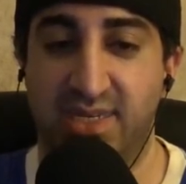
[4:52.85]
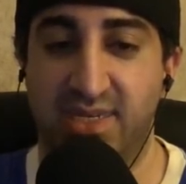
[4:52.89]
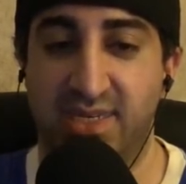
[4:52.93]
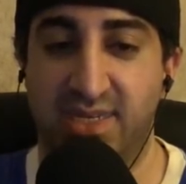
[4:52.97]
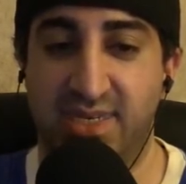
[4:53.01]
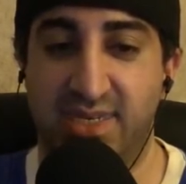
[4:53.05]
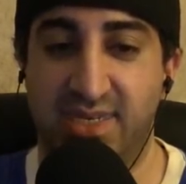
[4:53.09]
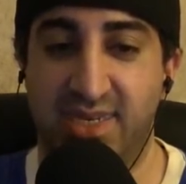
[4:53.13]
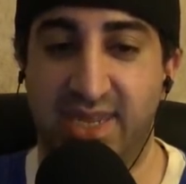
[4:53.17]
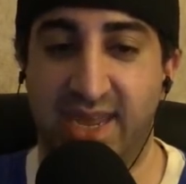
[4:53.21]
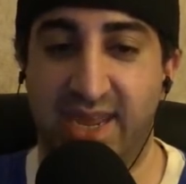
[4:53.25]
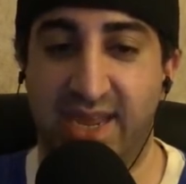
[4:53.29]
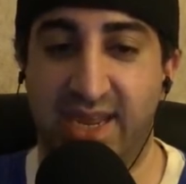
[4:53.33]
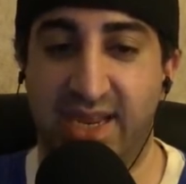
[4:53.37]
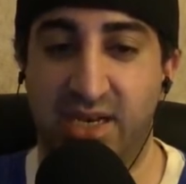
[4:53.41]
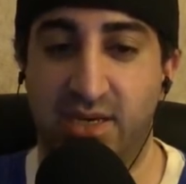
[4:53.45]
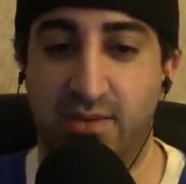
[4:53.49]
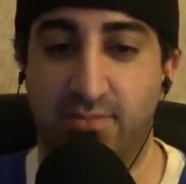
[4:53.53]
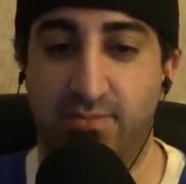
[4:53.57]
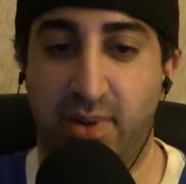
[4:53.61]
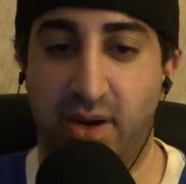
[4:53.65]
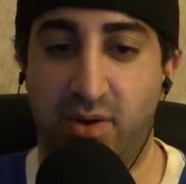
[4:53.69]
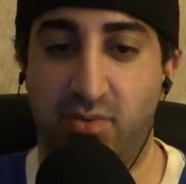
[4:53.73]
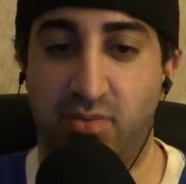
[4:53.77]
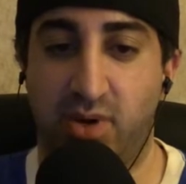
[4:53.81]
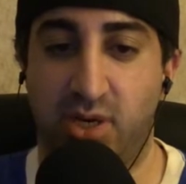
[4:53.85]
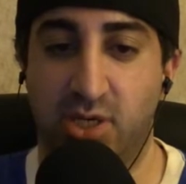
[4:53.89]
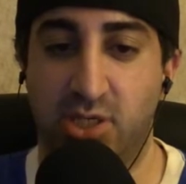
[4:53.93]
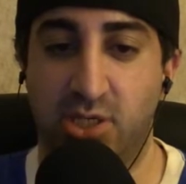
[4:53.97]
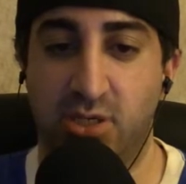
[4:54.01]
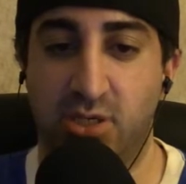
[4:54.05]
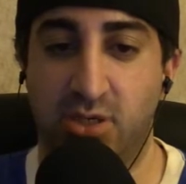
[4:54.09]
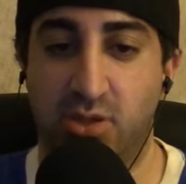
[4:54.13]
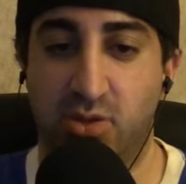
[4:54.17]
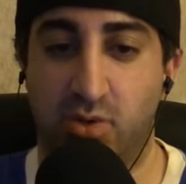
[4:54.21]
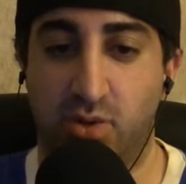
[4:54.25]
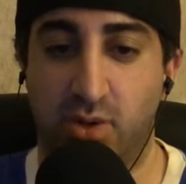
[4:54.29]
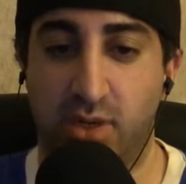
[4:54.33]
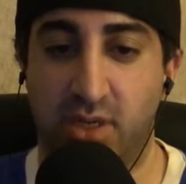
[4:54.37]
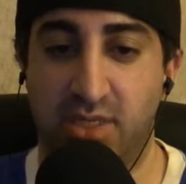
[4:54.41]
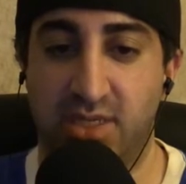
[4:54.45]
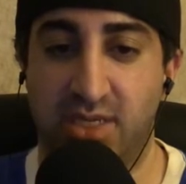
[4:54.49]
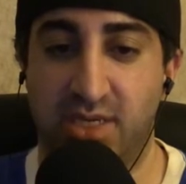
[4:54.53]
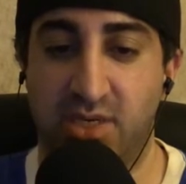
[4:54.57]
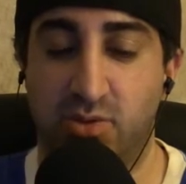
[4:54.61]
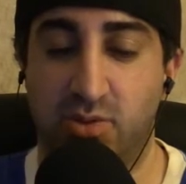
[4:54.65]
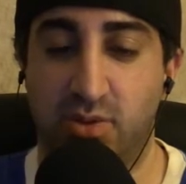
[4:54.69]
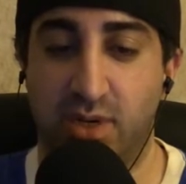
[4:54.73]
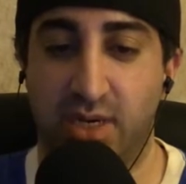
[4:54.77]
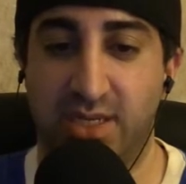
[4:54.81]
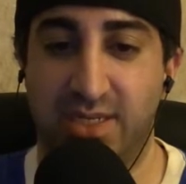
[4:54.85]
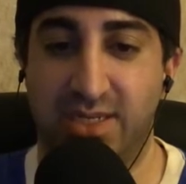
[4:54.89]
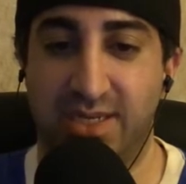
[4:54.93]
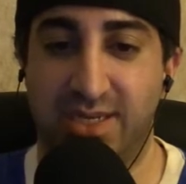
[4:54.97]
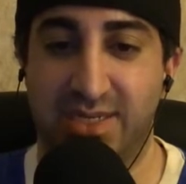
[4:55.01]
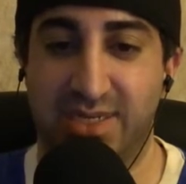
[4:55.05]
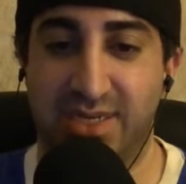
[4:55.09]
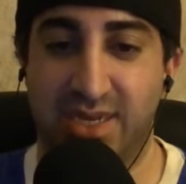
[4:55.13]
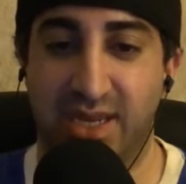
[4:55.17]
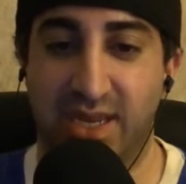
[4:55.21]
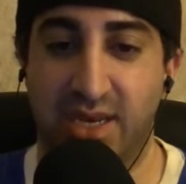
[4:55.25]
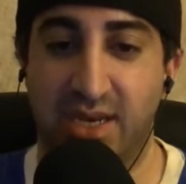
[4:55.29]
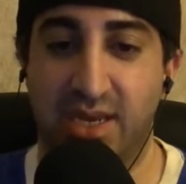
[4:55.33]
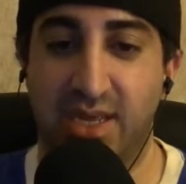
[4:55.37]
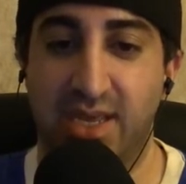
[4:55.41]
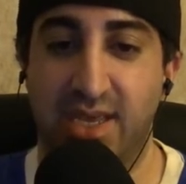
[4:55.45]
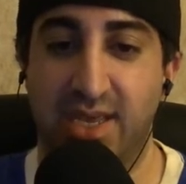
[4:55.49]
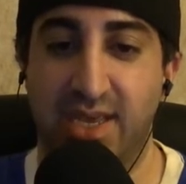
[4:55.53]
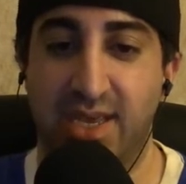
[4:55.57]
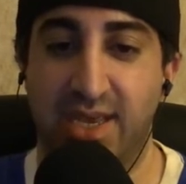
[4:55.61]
detained by Russian authorities in 2016,